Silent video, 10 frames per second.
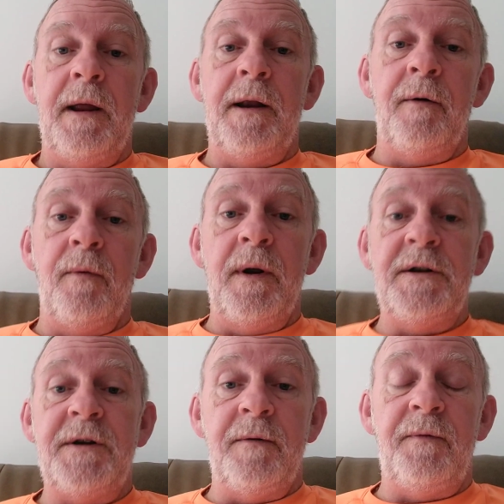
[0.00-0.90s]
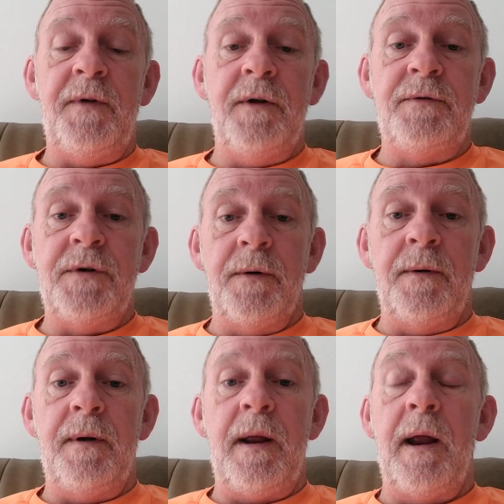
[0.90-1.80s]
in the recent future,
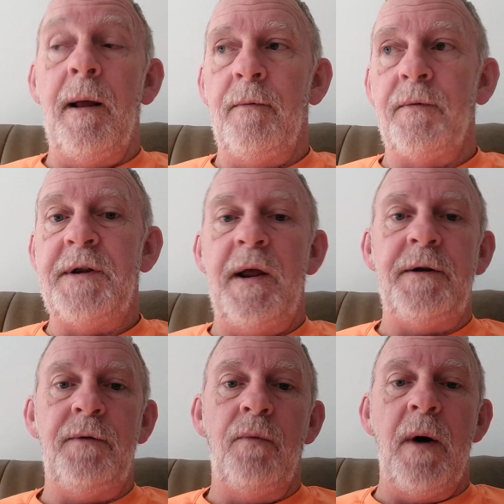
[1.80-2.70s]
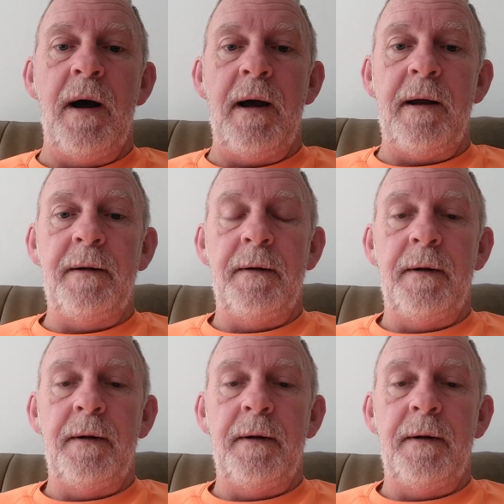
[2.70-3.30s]
and I'm going to tell you why.